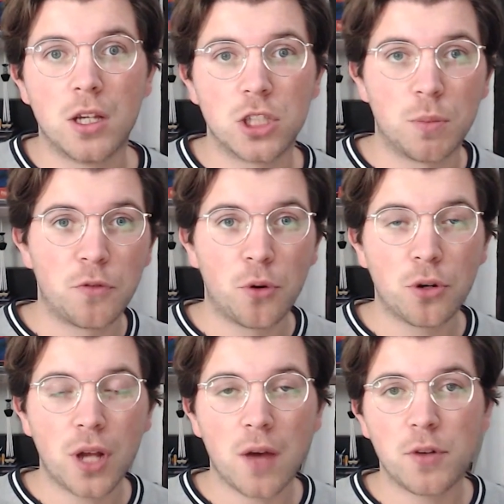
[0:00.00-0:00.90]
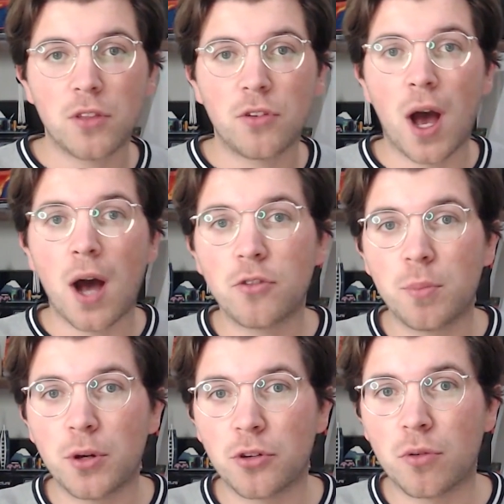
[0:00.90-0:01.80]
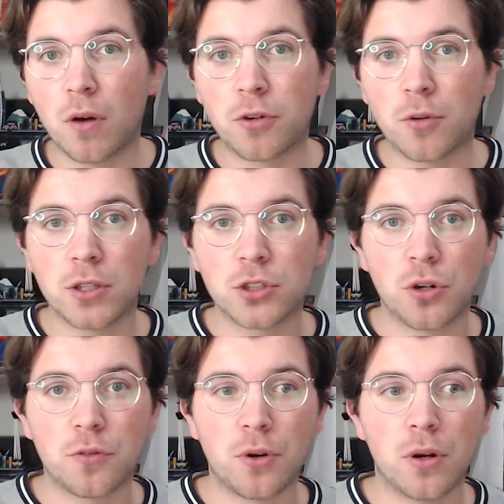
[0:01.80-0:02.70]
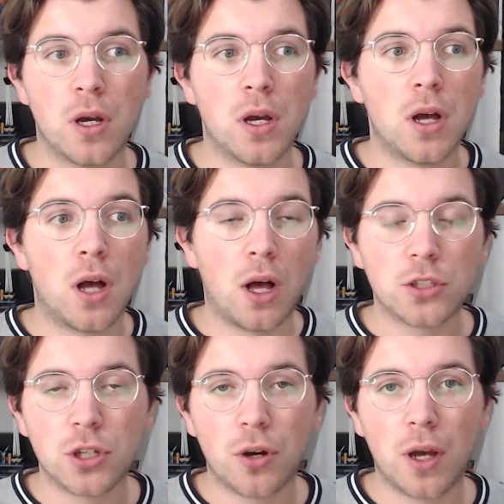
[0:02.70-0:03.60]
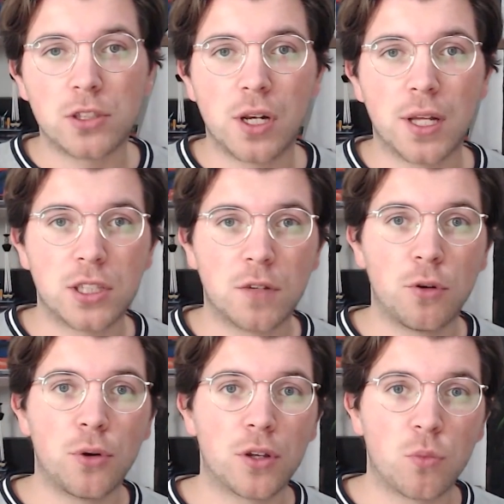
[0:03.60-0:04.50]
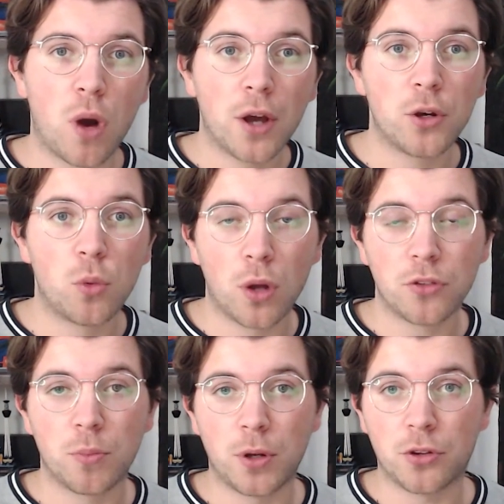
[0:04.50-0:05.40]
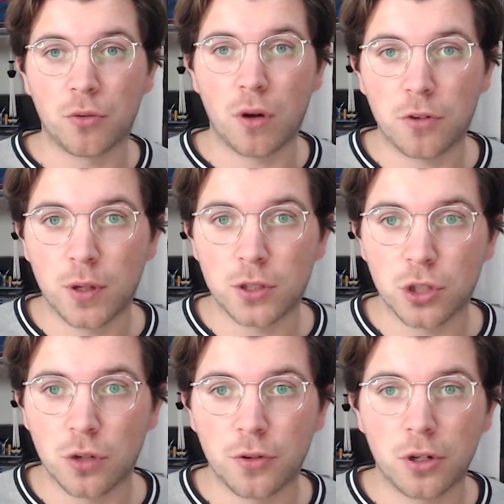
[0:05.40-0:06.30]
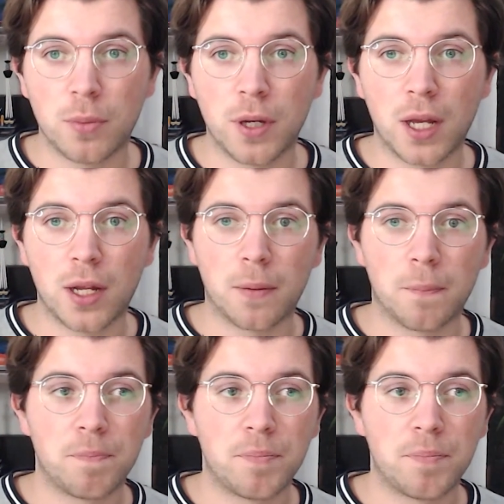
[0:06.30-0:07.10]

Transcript: So before diving into how to build a GraphQL server, also let's have a look at why you want to build a GraphQL server in the beginning.